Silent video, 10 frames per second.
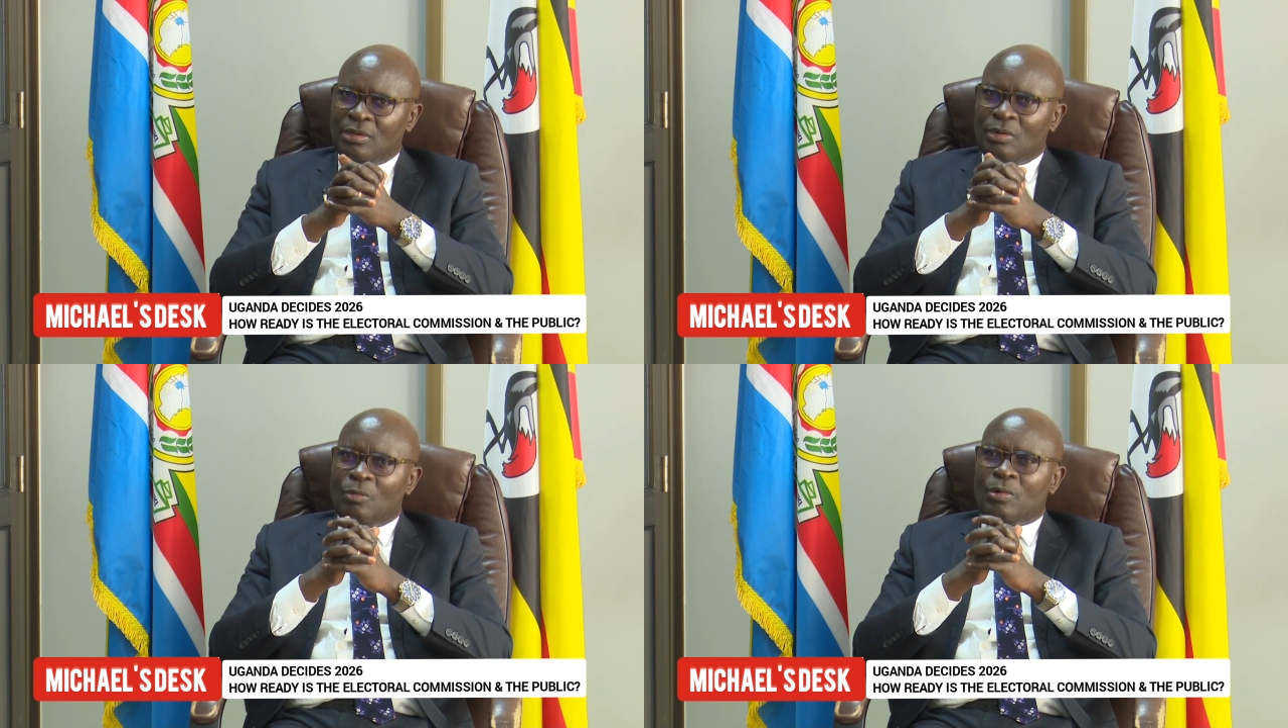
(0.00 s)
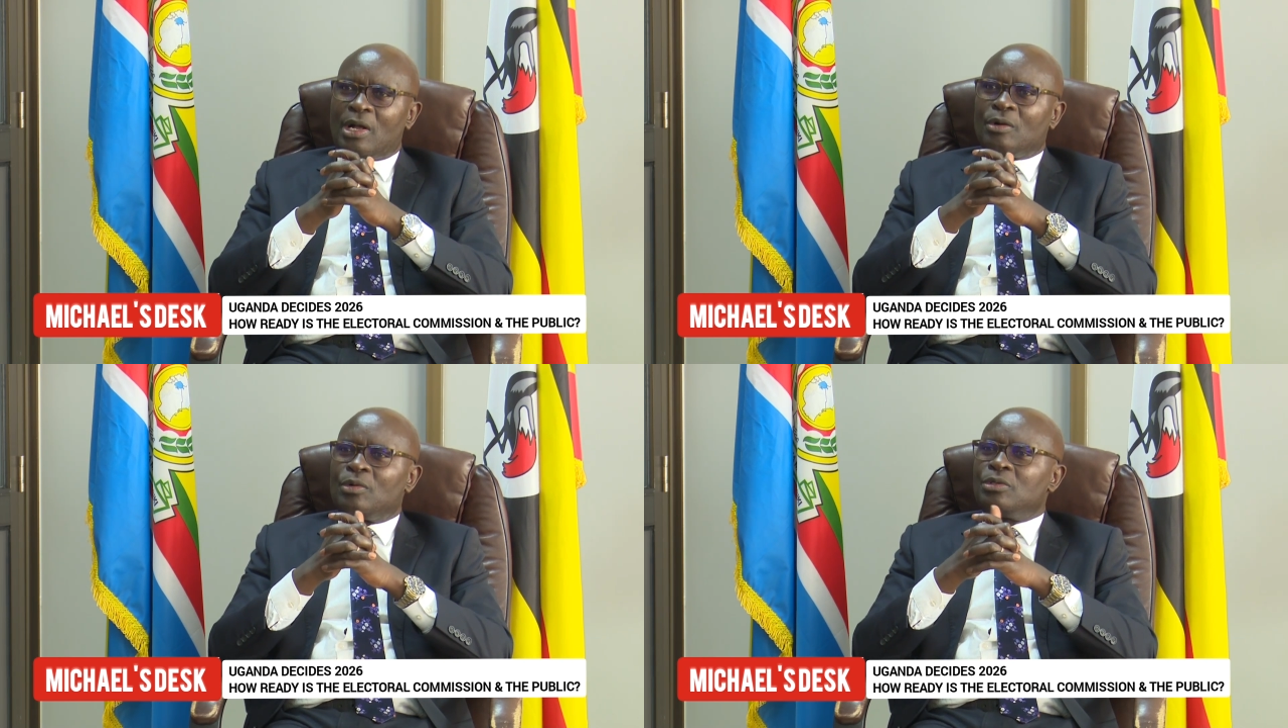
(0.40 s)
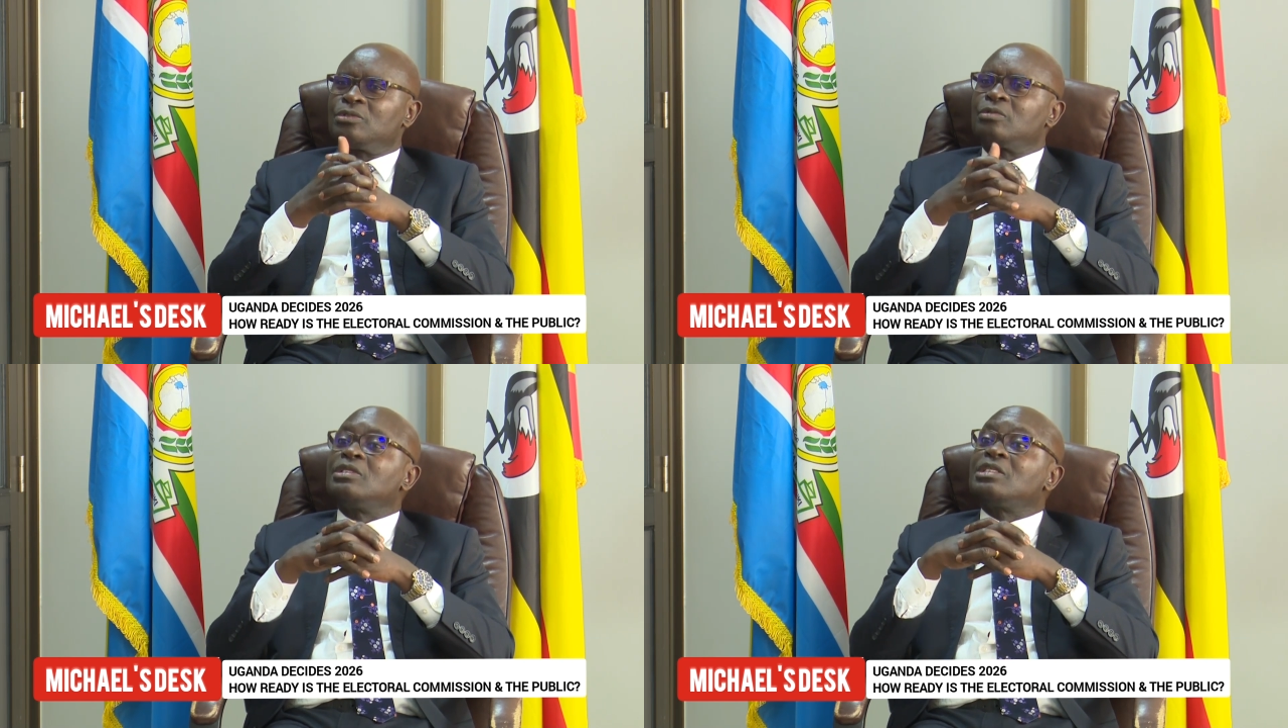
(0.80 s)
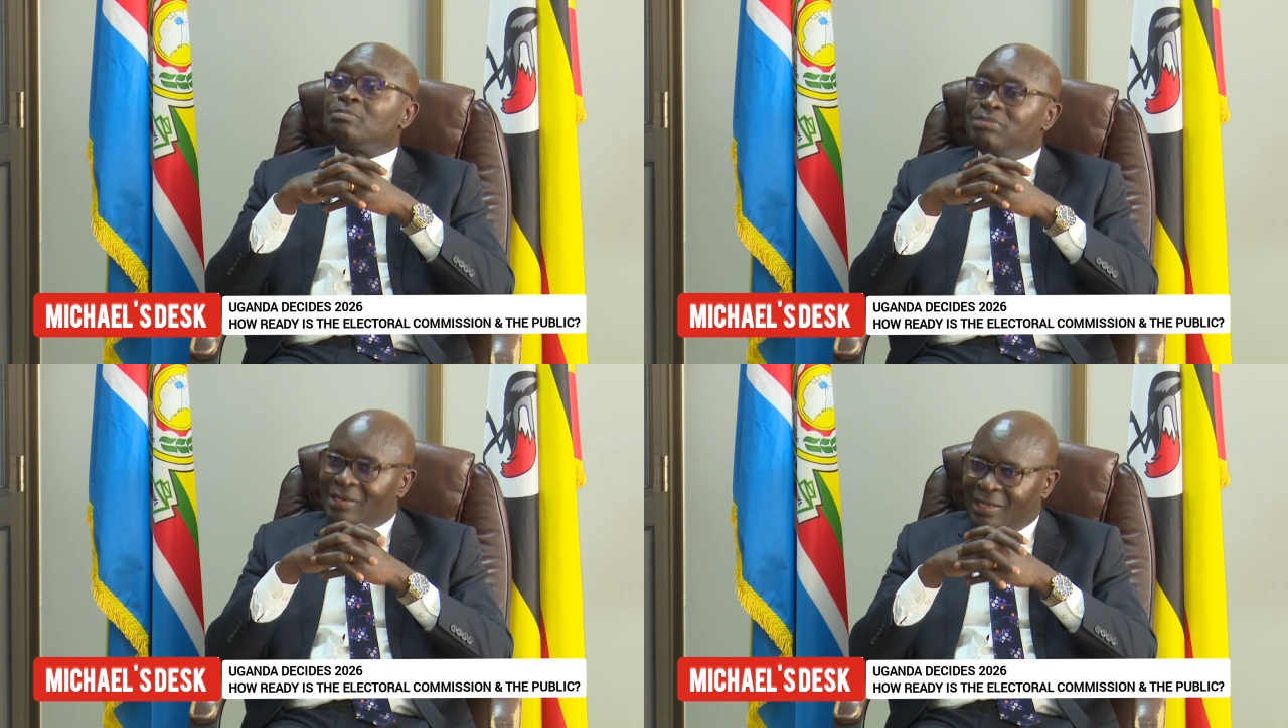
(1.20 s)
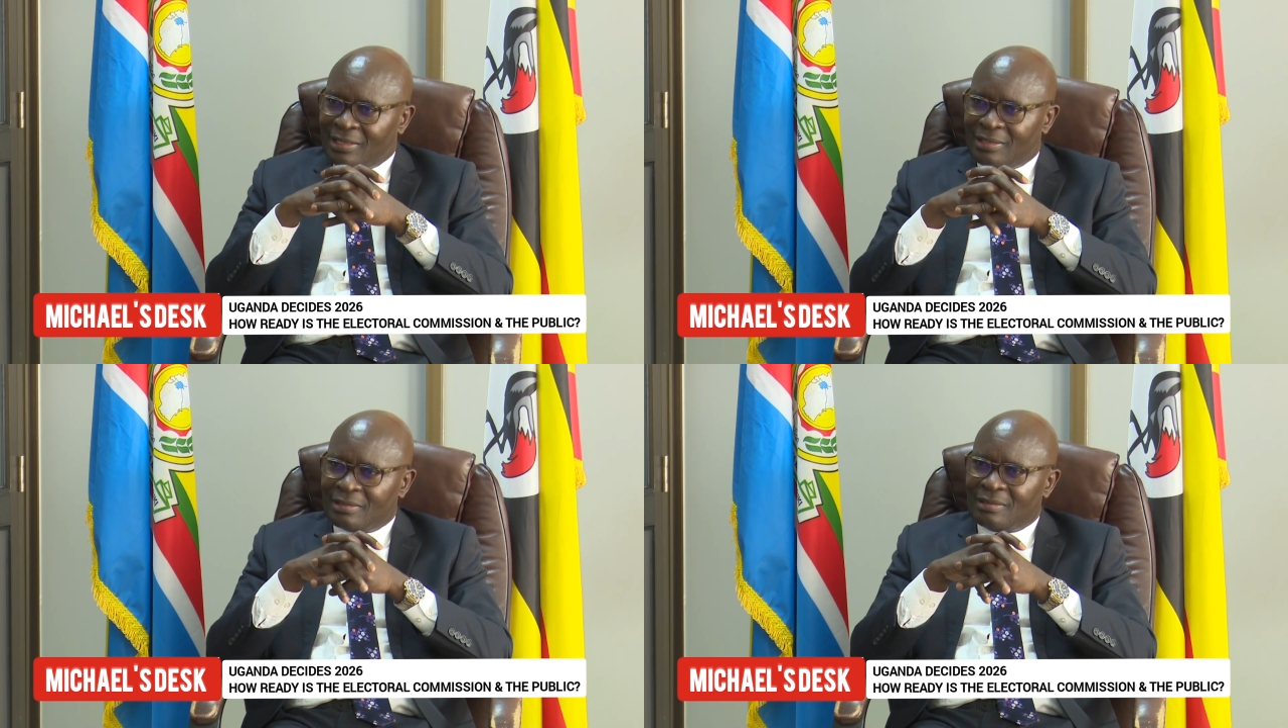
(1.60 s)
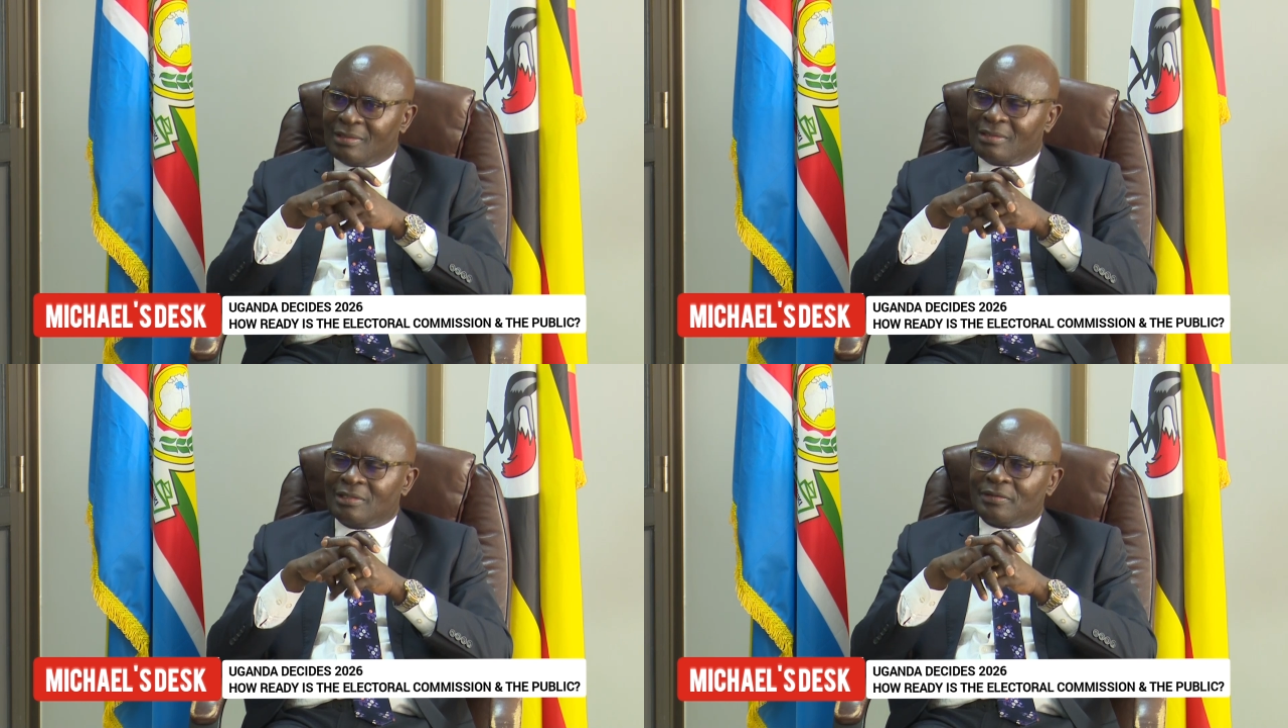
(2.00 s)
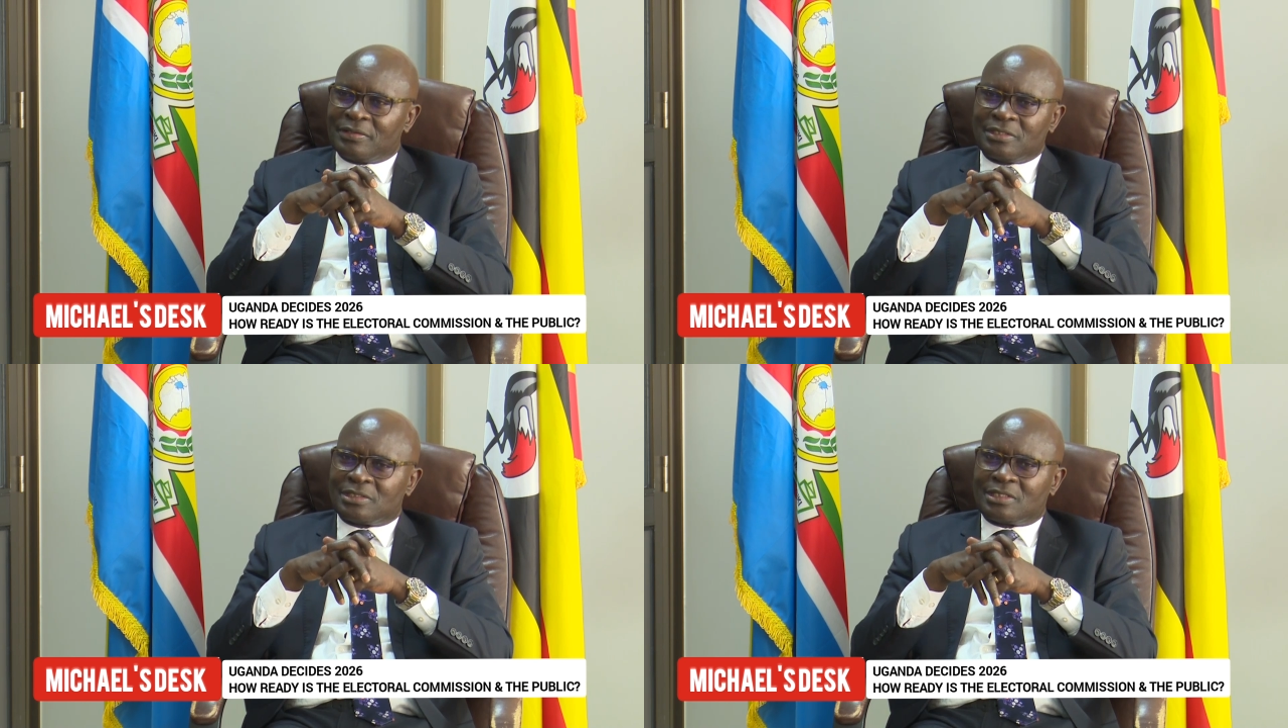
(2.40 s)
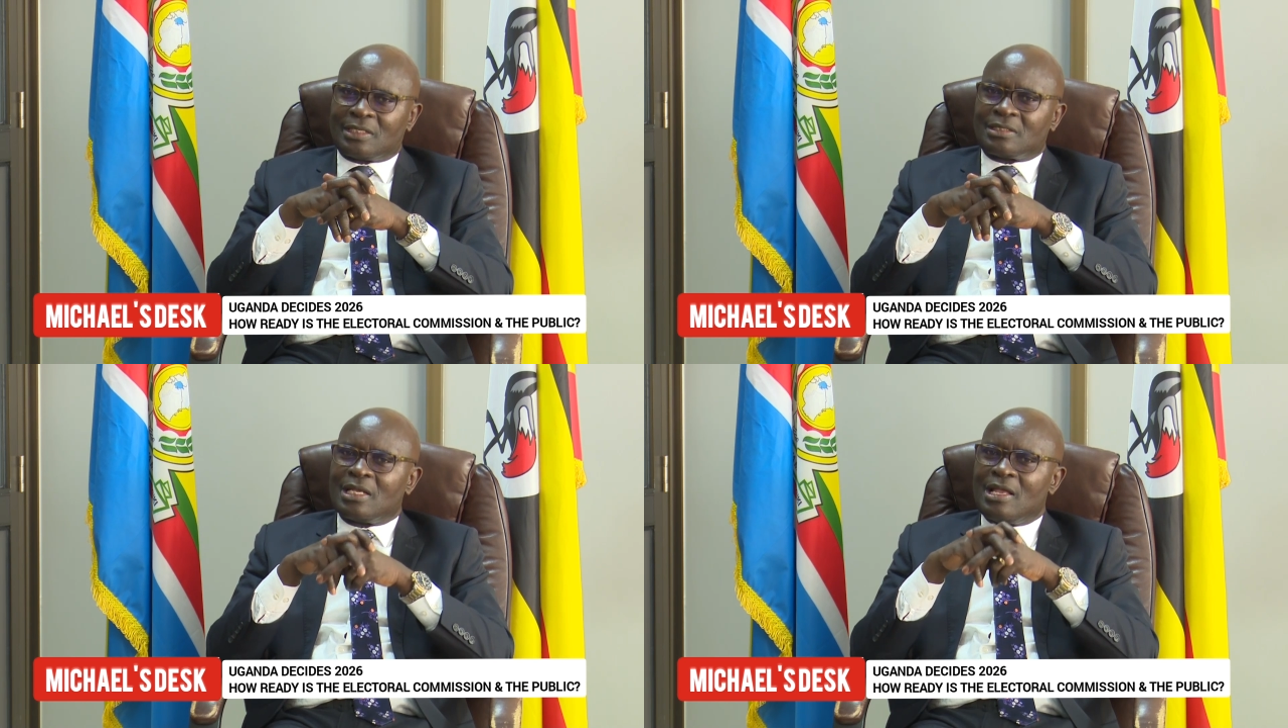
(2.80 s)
we are going to display the register at